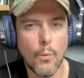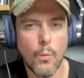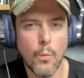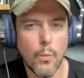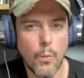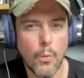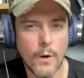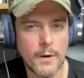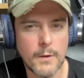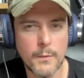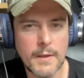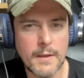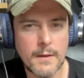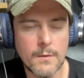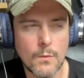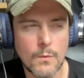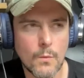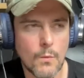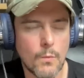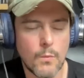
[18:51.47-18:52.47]
where do we
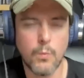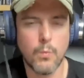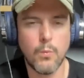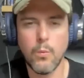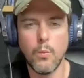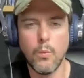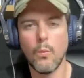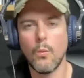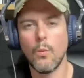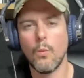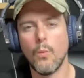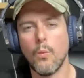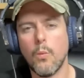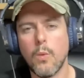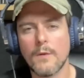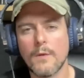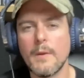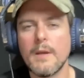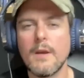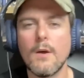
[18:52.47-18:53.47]

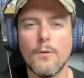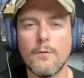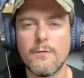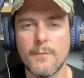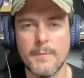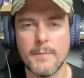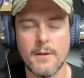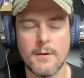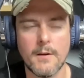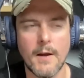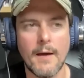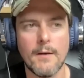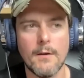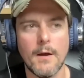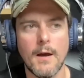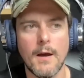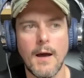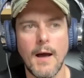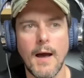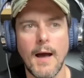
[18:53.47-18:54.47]
go from here?
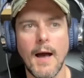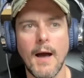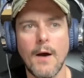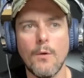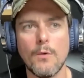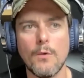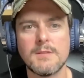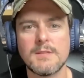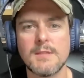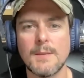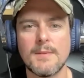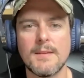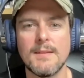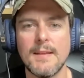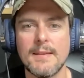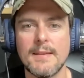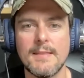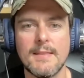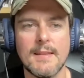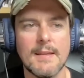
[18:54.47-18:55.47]
How is something
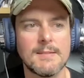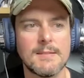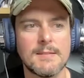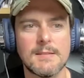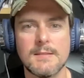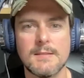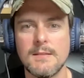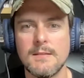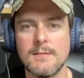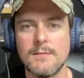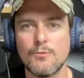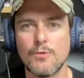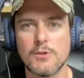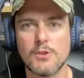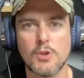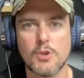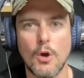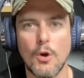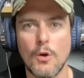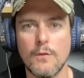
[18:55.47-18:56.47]
like this
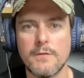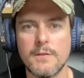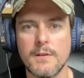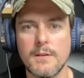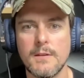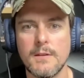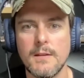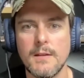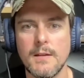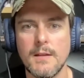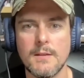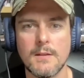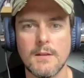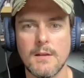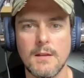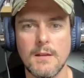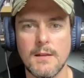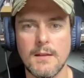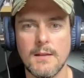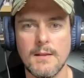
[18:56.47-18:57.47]
resolved in
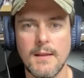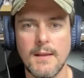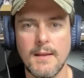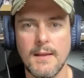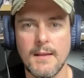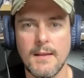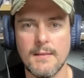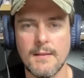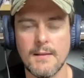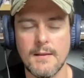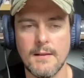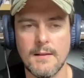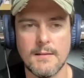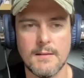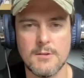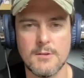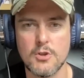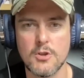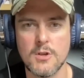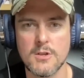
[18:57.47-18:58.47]

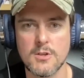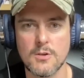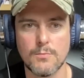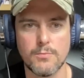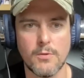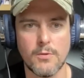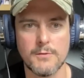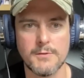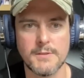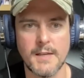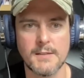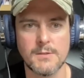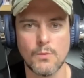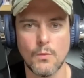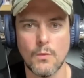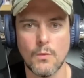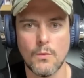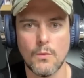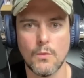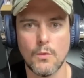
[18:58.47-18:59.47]
the judicial process?
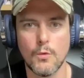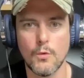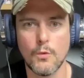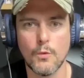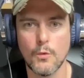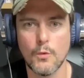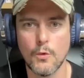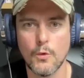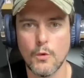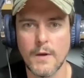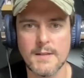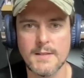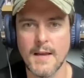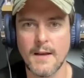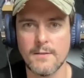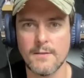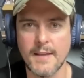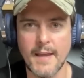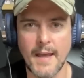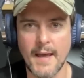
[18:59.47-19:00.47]
Who gets
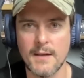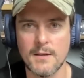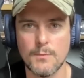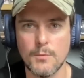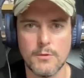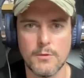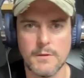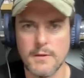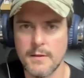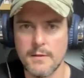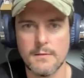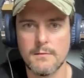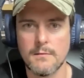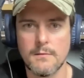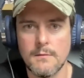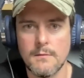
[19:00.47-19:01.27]
held accountable? The